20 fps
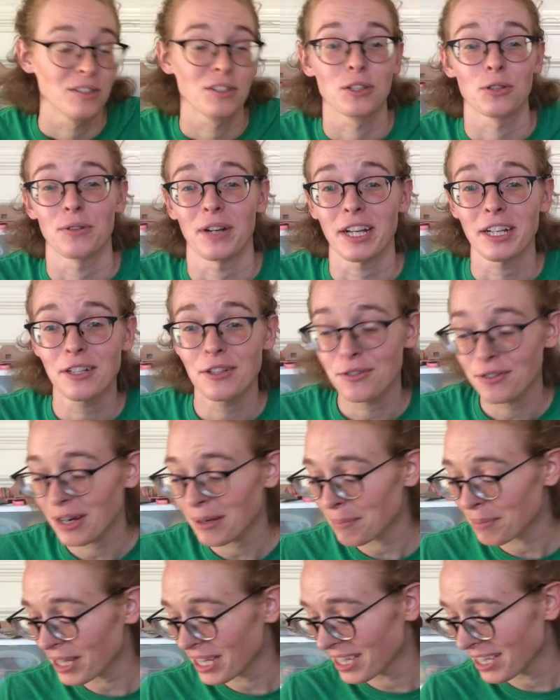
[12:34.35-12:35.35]
granny
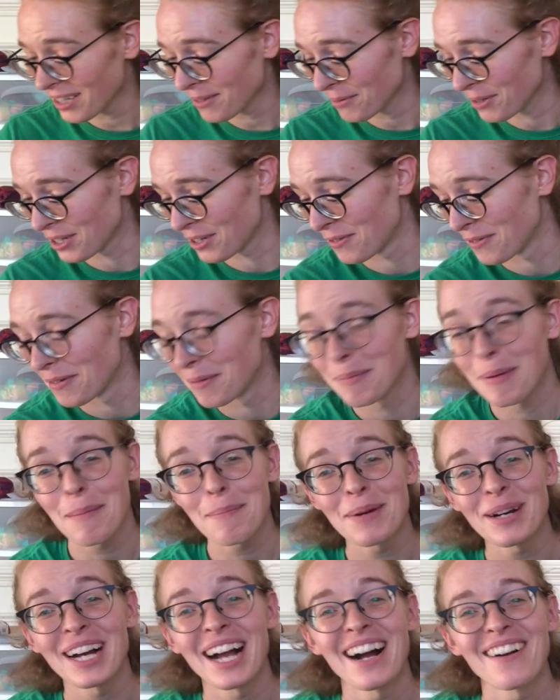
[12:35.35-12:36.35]
stripe blanket, which,
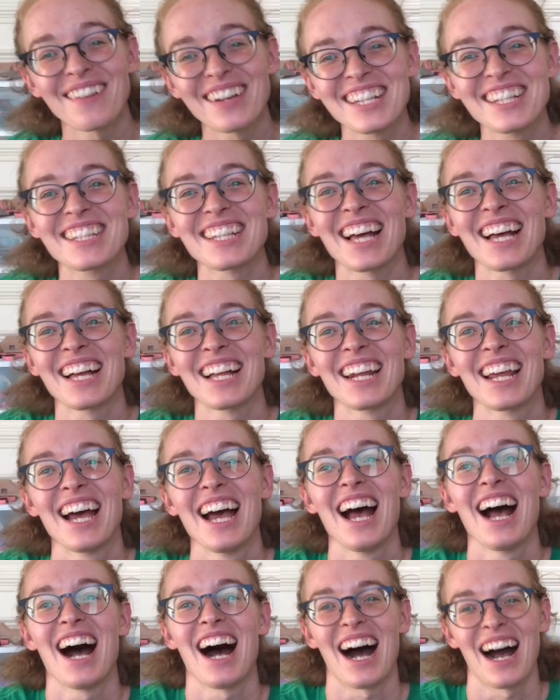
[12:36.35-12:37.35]
remember how I said
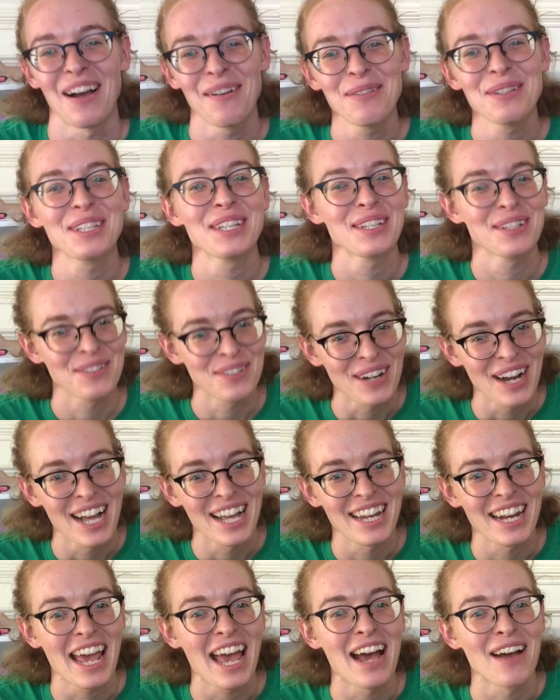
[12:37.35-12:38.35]
I was gonna try
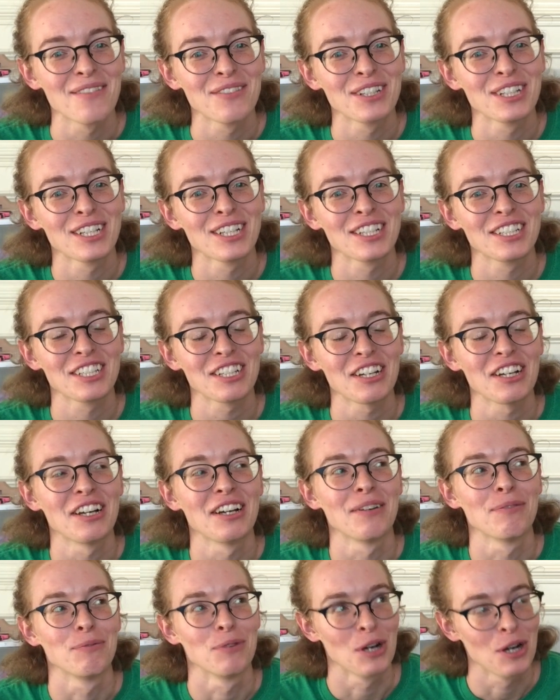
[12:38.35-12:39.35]
and average
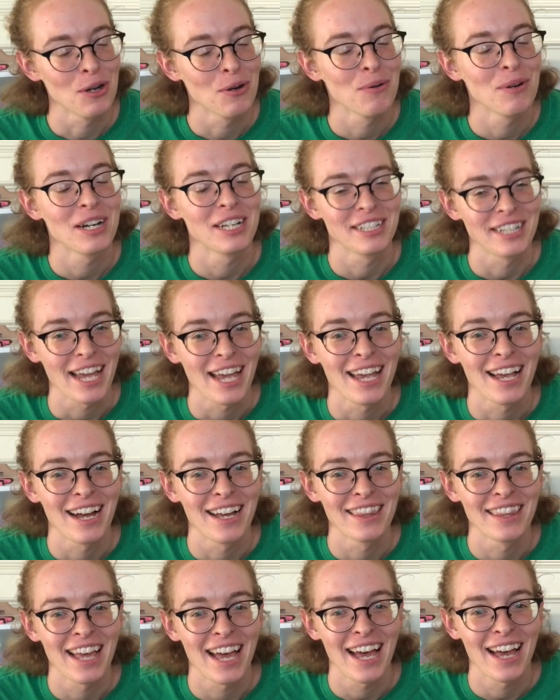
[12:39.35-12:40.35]
a row a day
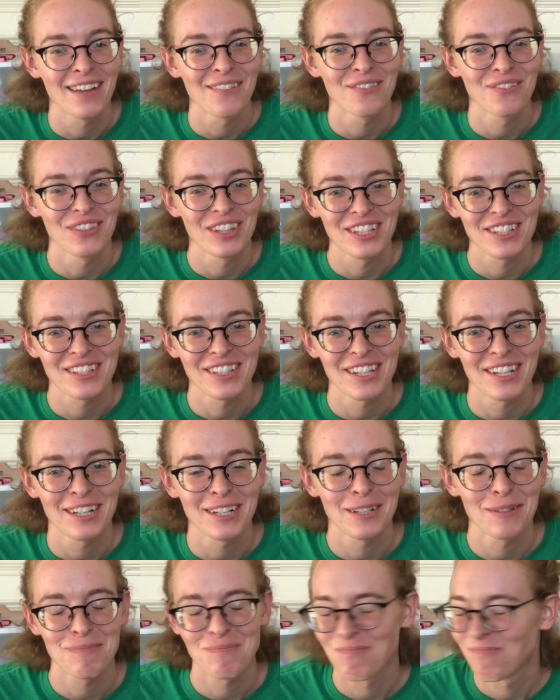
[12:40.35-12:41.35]
on that this
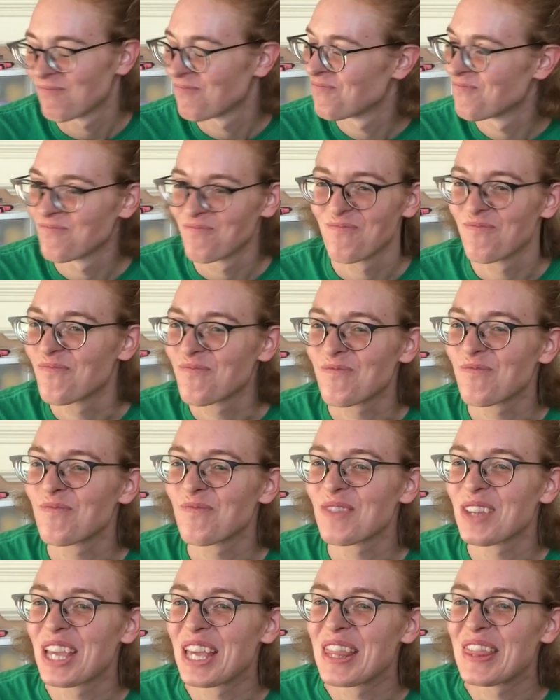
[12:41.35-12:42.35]
year?
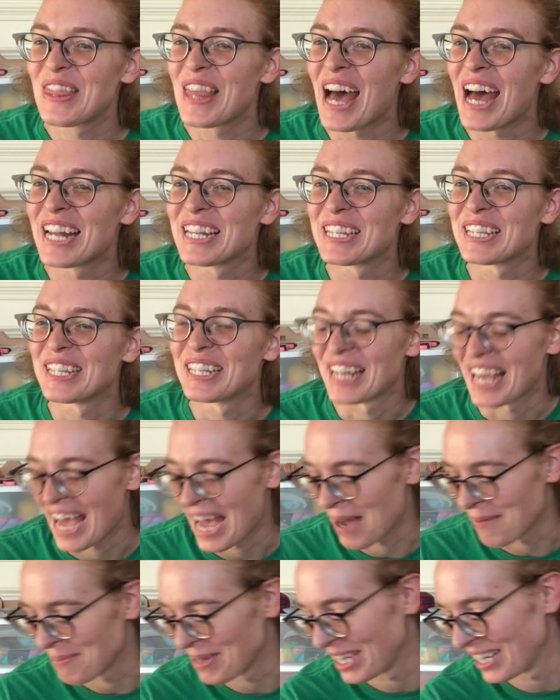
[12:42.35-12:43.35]
That didn't
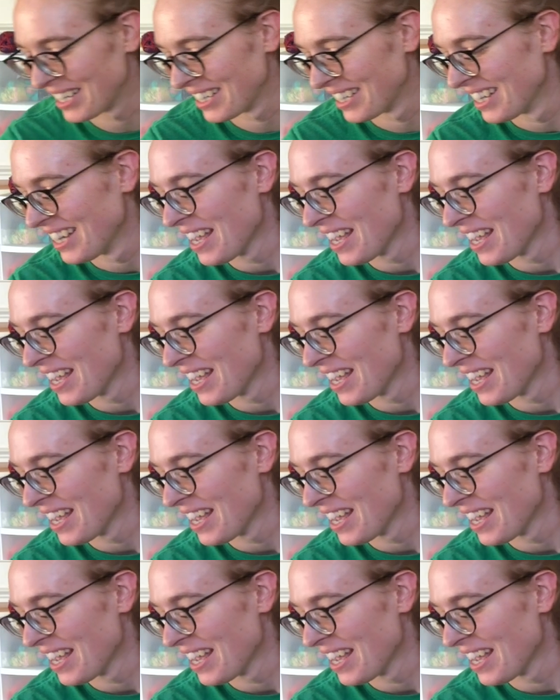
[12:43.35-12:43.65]
happen,